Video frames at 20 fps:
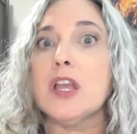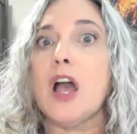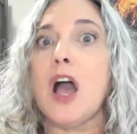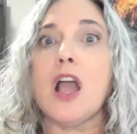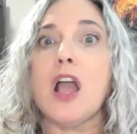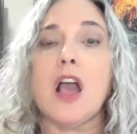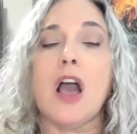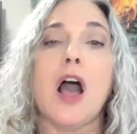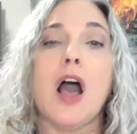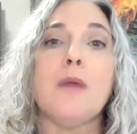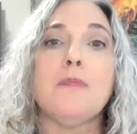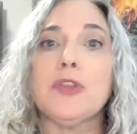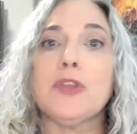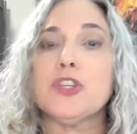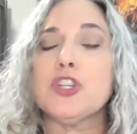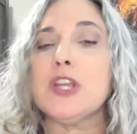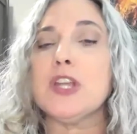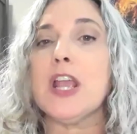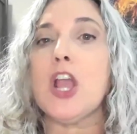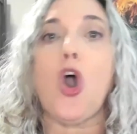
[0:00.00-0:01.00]

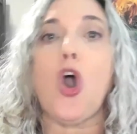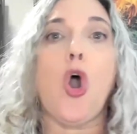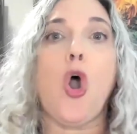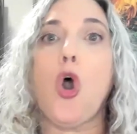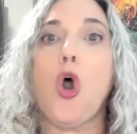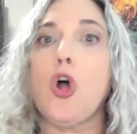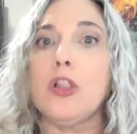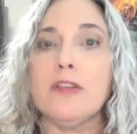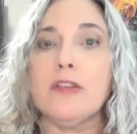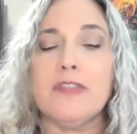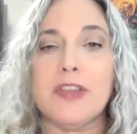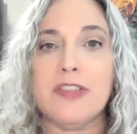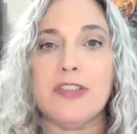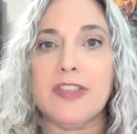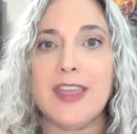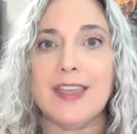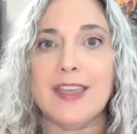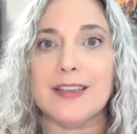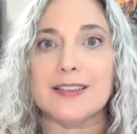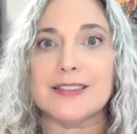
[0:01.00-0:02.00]
accomplishing all of the
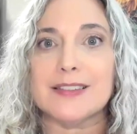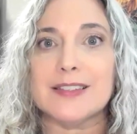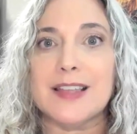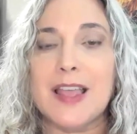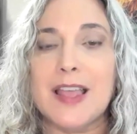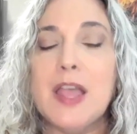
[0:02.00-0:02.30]
things,